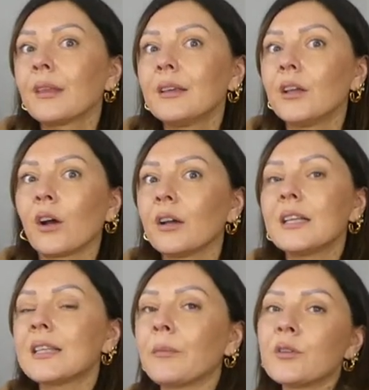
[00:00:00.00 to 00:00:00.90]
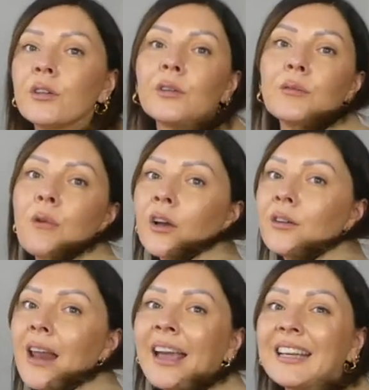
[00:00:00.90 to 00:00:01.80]
You know, it's up to you what
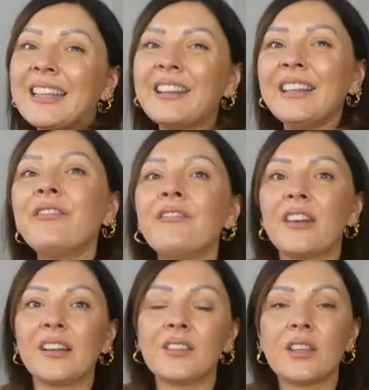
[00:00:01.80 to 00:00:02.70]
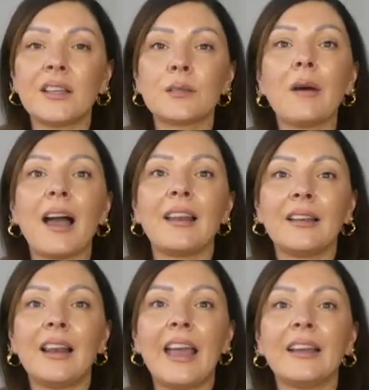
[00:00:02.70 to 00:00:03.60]
you like. They're different as well.
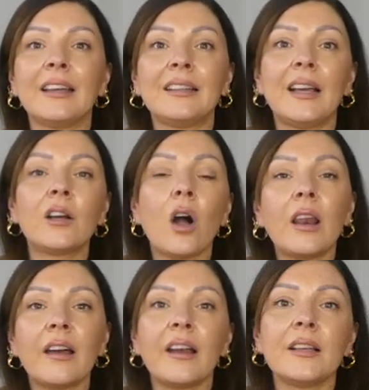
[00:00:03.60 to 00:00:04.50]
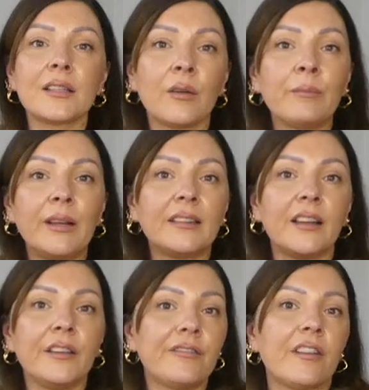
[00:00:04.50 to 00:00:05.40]
Like, the color is
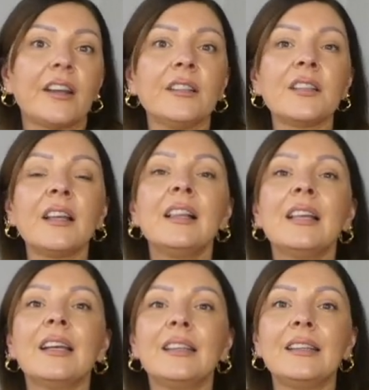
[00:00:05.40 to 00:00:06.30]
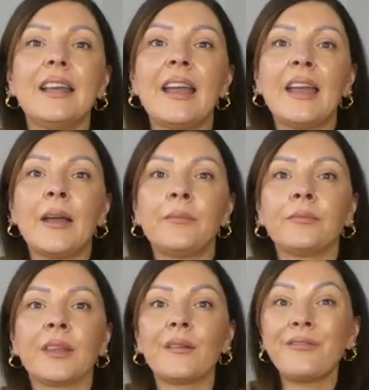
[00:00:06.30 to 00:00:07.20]
completely different.
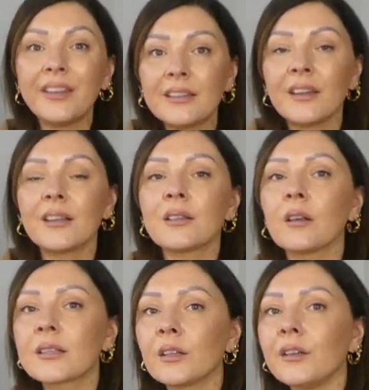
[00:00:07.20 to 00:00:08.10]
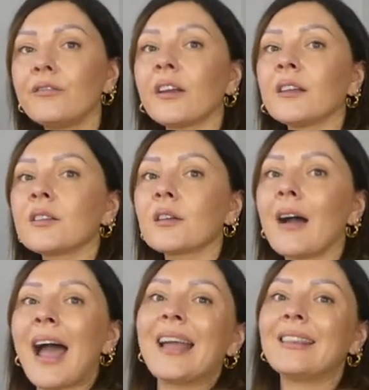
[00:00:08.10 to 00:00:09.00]
The fitting is also different.
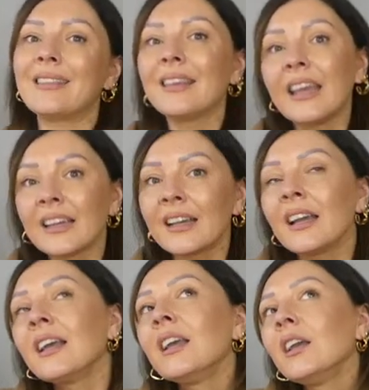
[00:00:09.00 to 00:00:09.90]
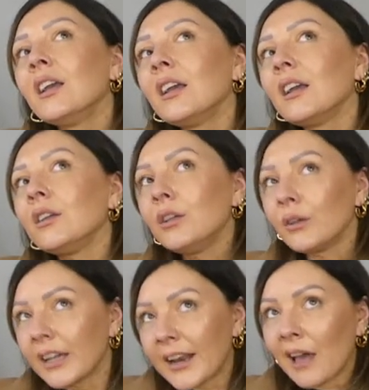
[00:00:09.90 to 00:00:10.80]
So I think you
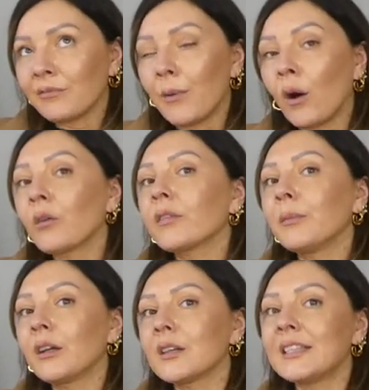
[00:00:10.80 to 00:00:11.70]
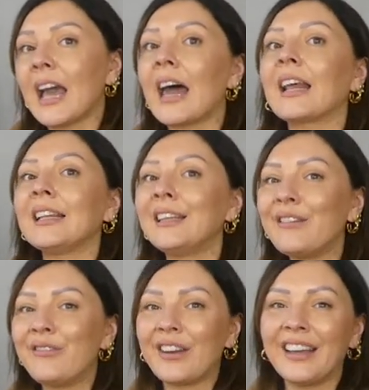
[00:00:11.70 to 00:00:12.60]
can have both because they are
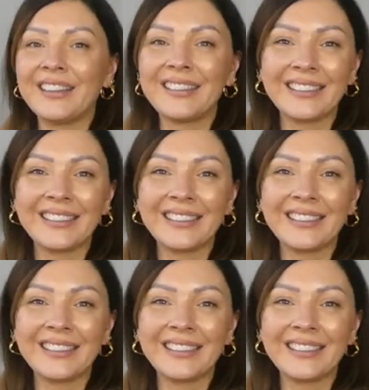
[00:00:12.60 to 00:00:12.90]
different